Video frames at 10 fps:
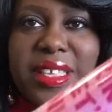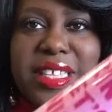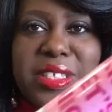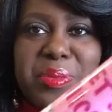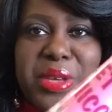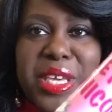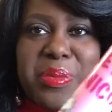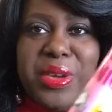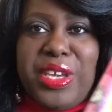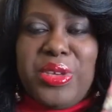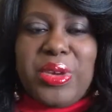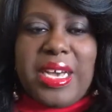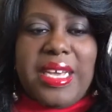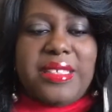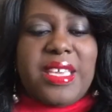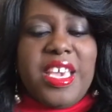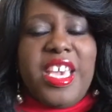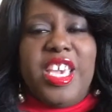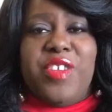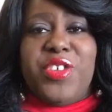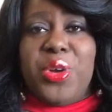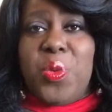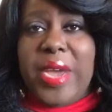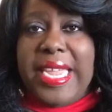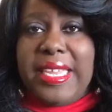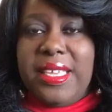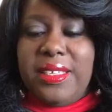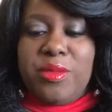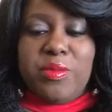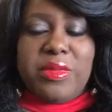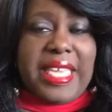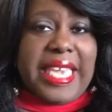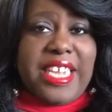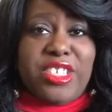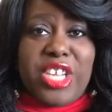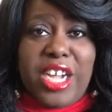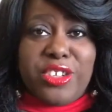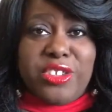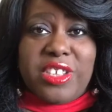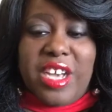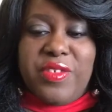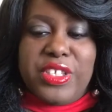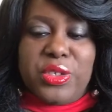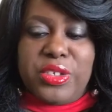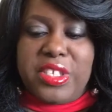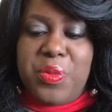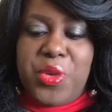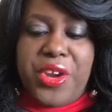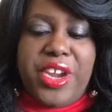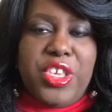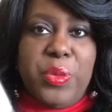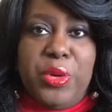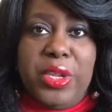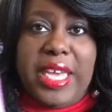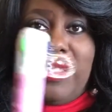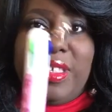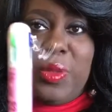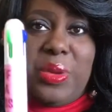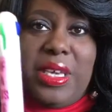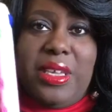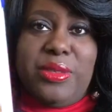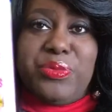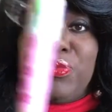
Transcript: it's a big pen you guys if you're waiting like at a doctor's office or somewhere and you pull out this pen